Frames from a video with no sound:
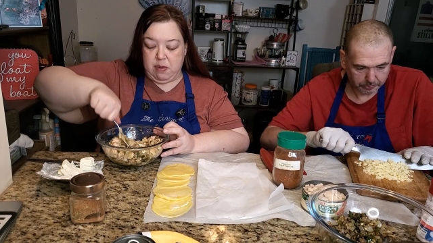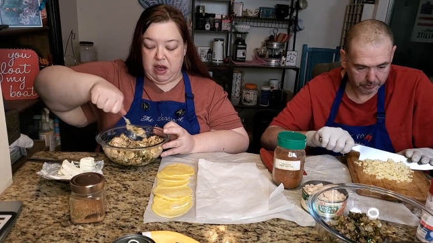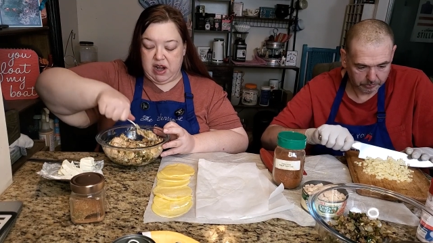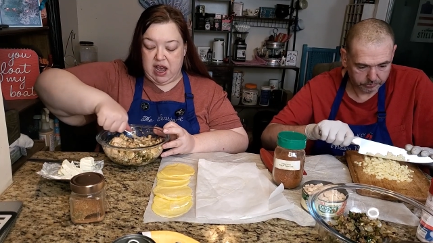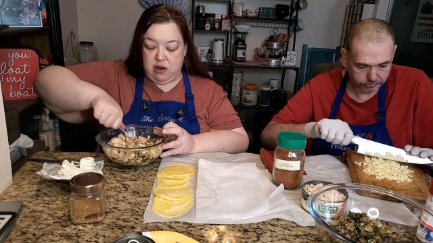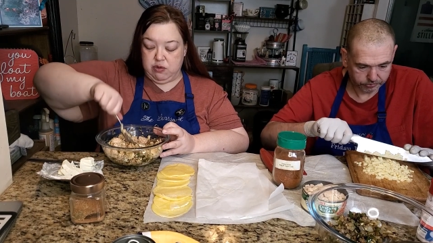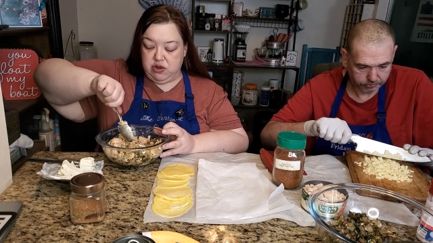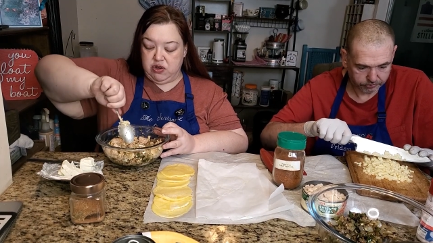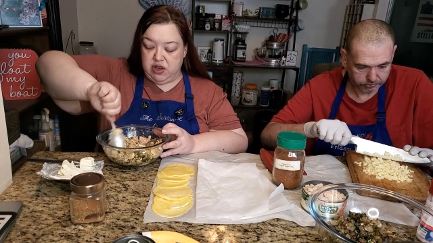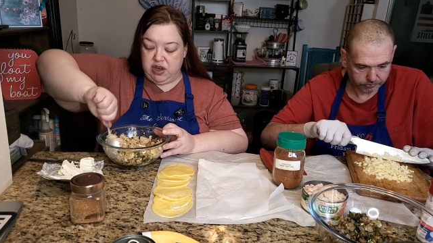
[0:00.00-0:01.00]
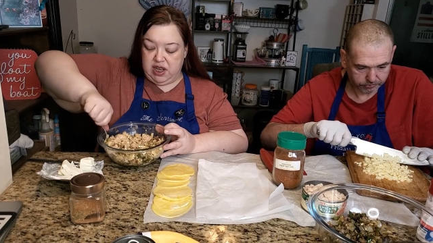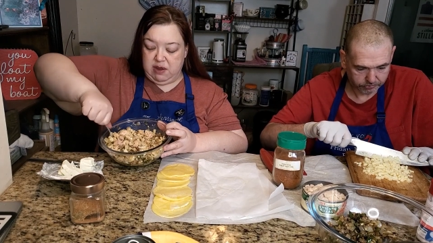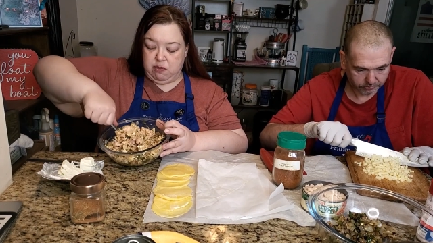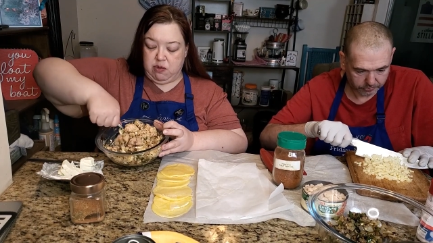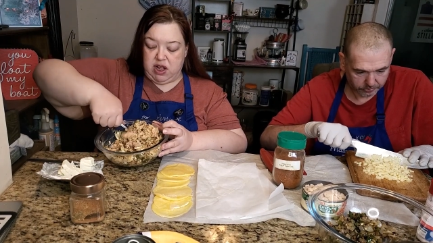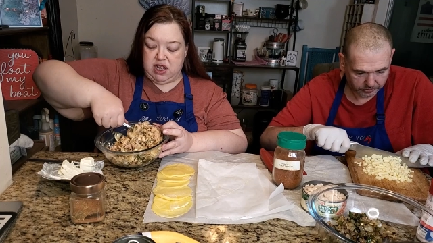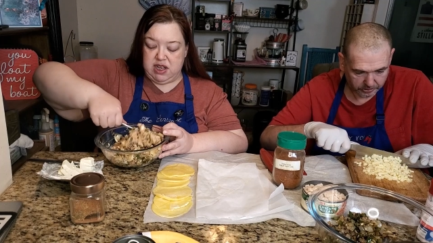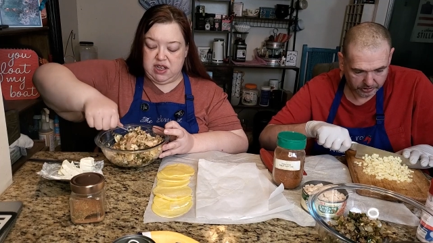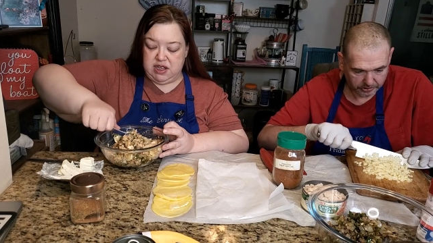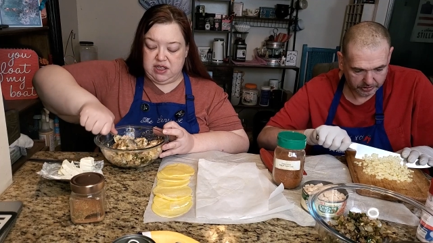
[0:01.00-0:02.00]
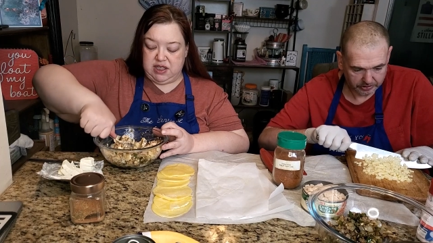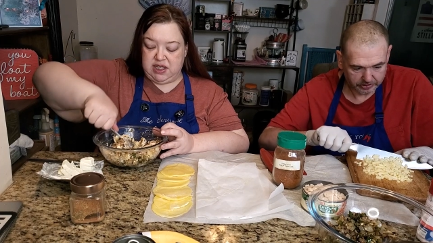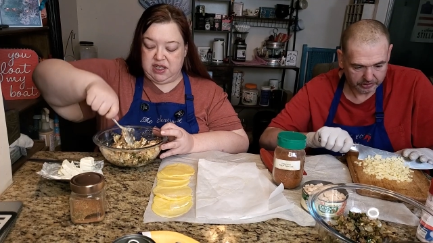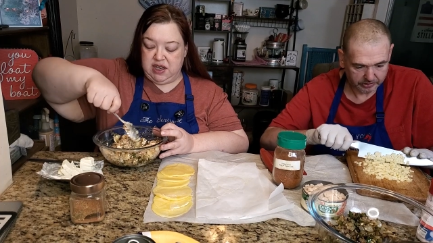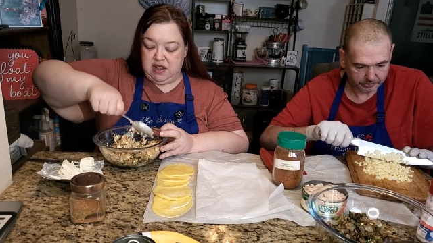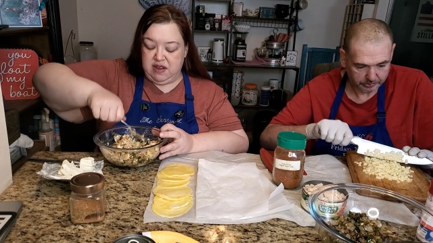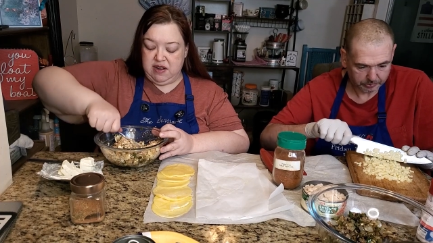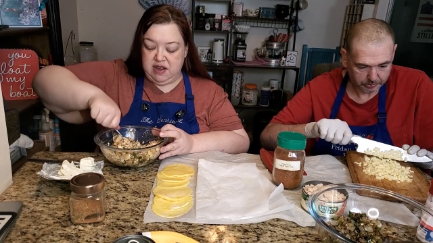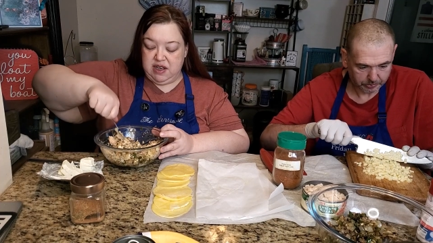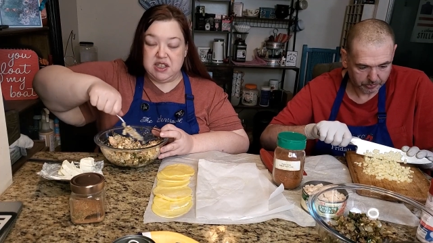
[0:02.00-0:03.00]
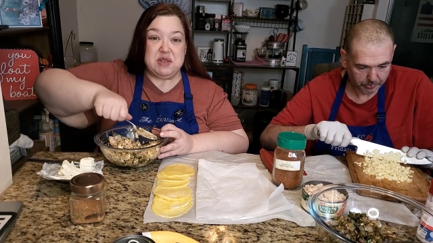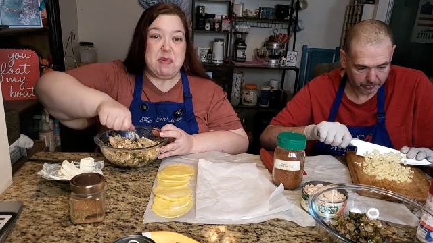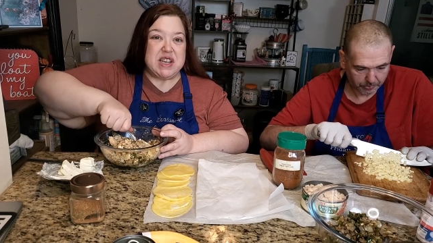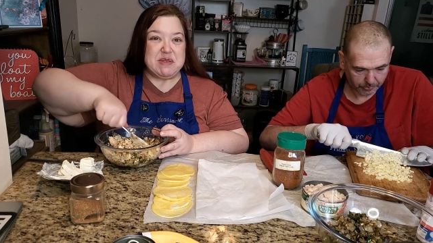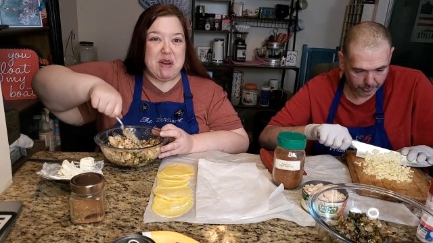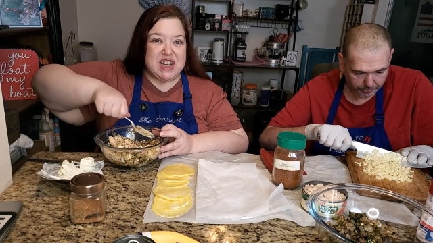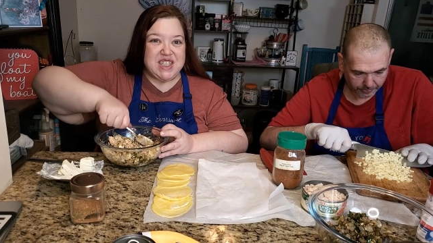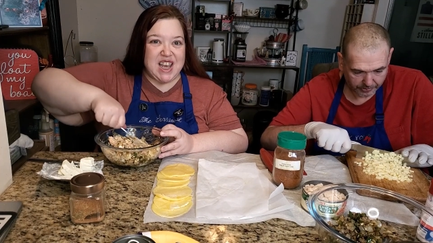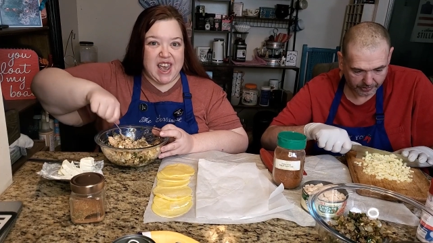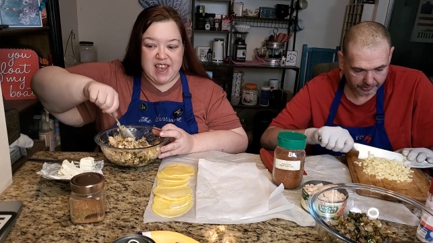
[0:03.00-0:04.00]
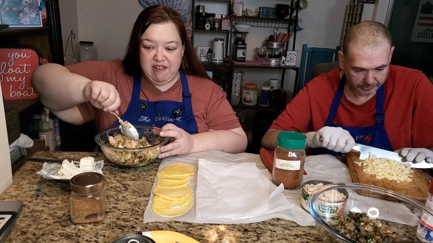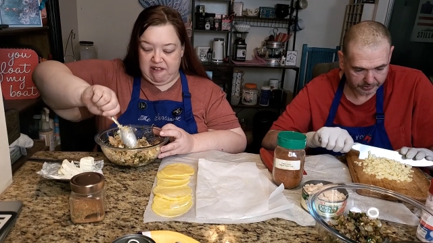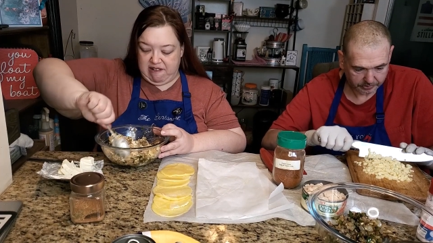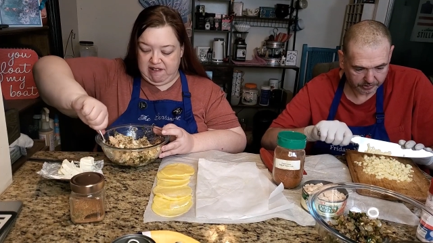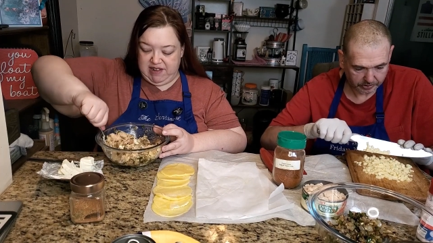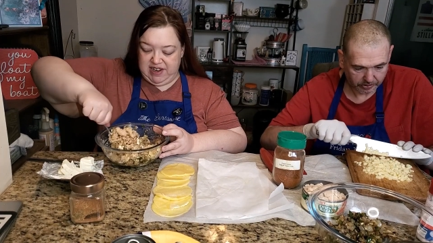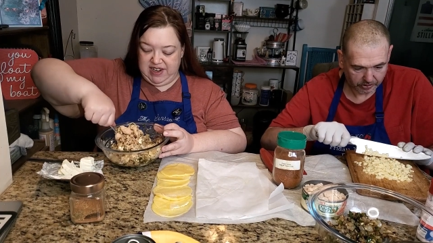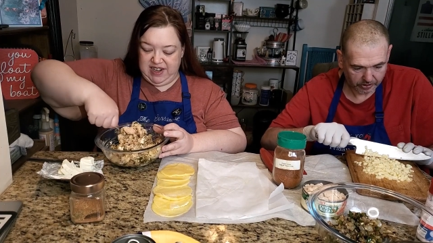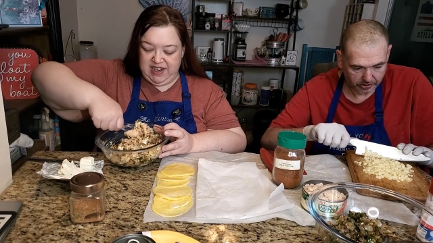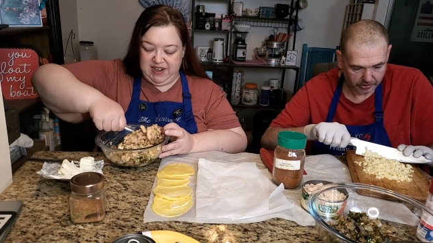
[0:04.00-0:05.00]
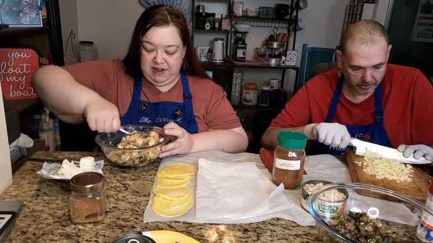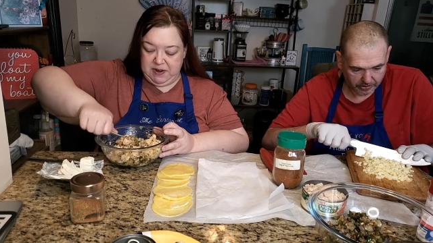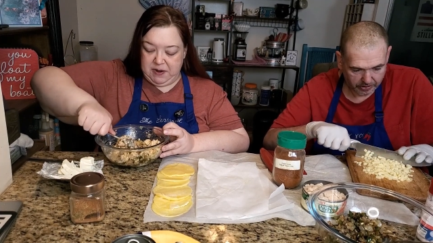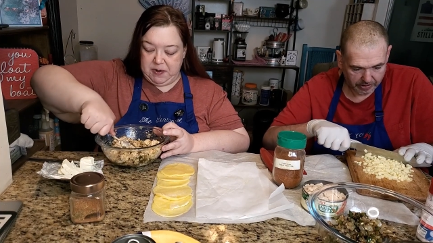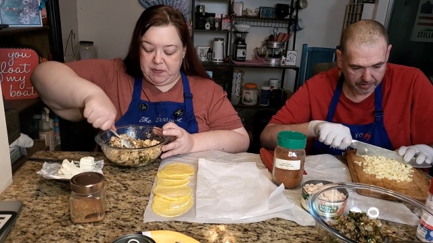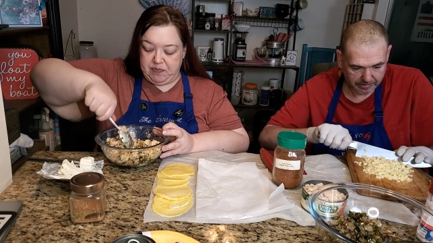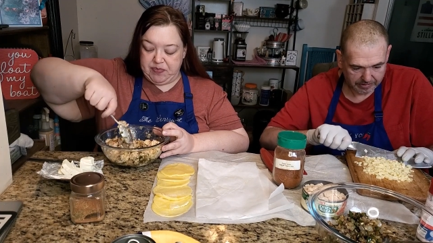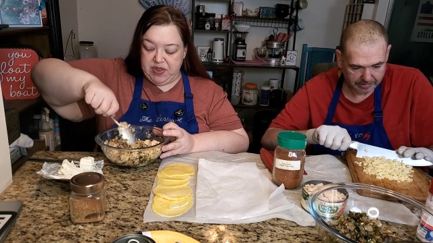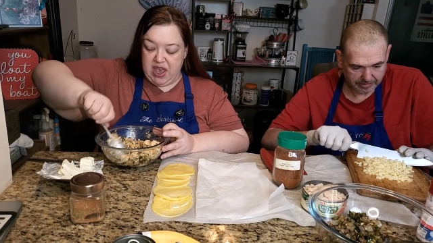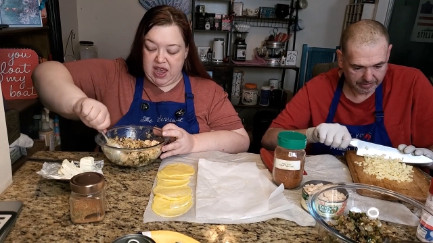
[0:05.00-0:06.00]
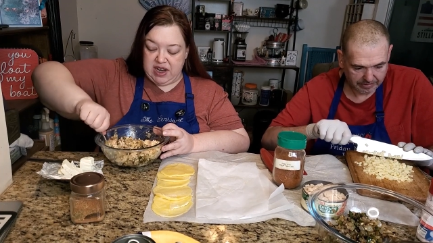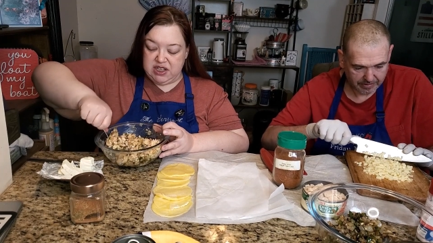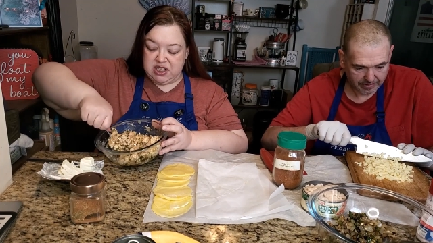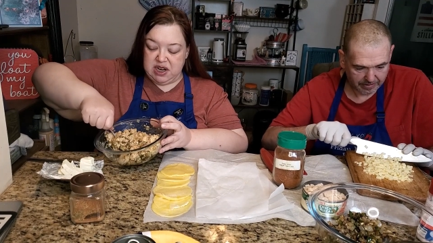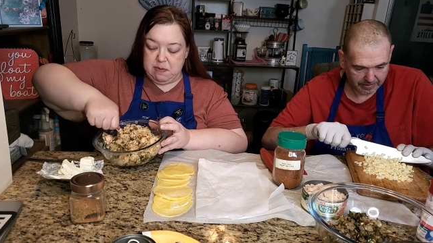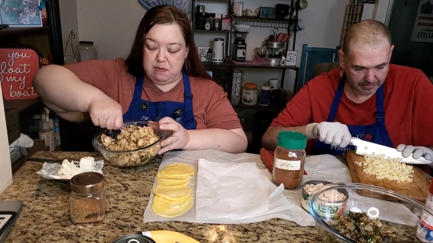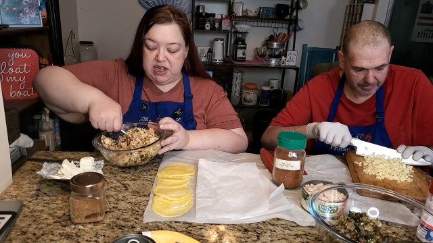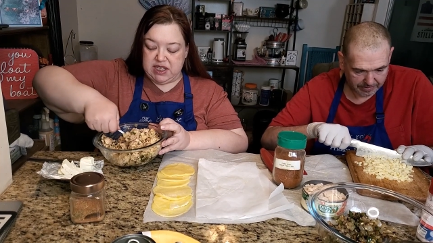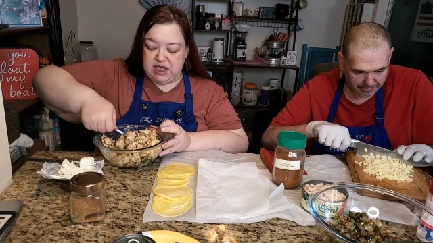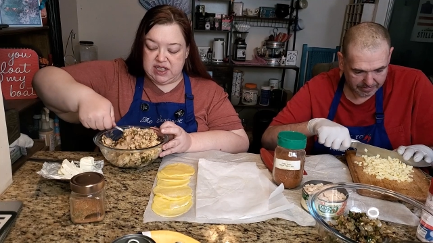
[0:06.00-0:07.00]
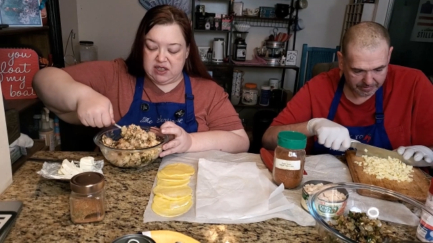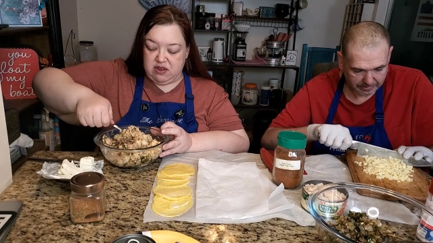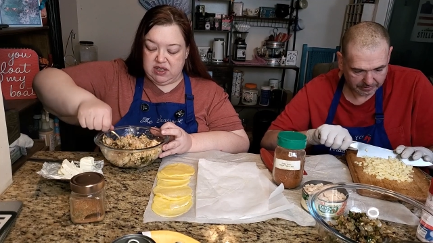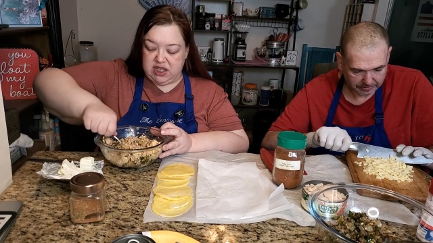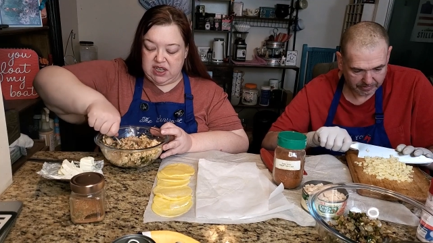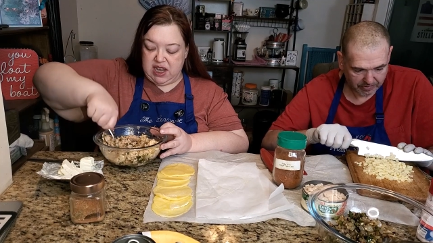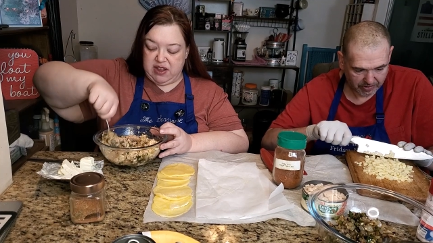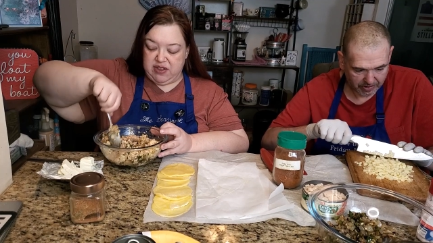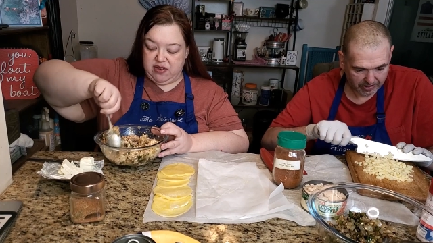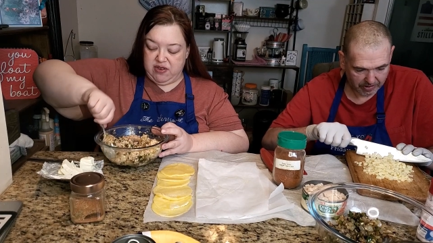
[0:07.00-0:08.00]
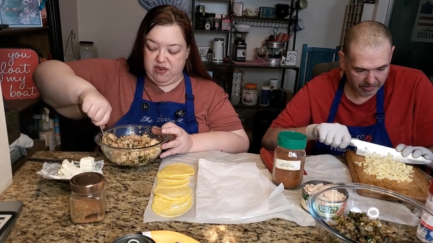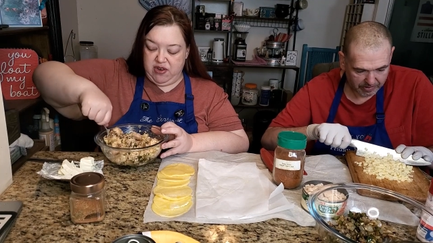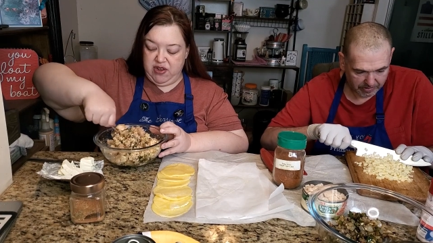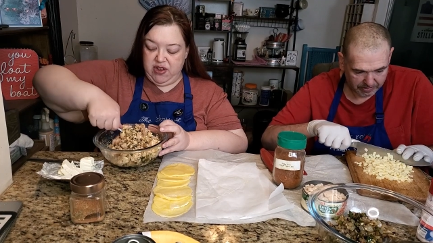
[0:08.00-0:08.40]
Speaker 1: about how good it was. Just makes my day, y'all. Okay, just gonna mix this all together.